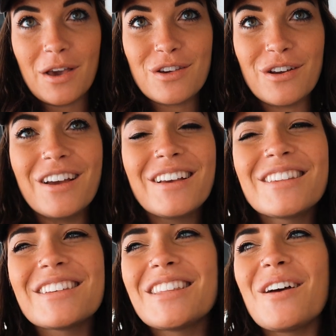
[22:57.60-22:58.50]
pictures
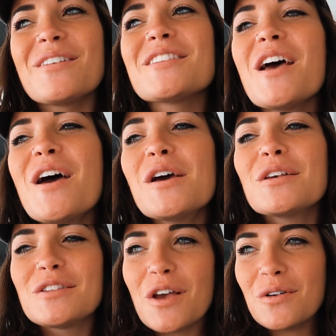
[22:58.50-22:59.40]
because I was
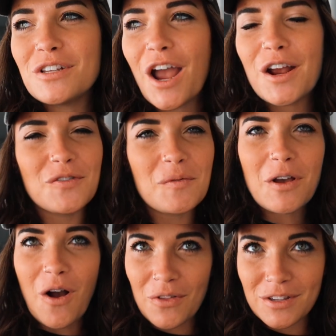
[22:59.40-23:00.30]
so tired from
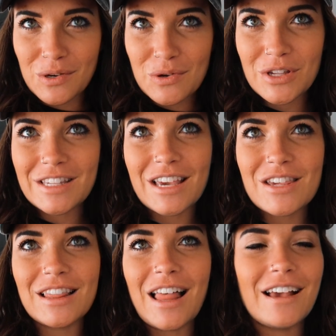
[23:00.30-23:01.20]
like all the
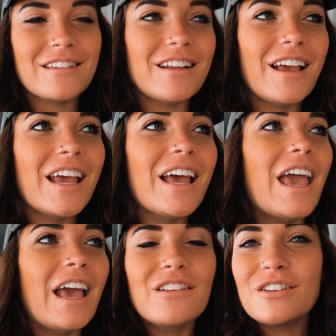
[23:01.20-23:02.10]
socialization last night
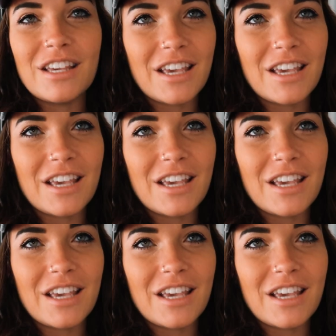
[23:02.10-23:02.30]
and just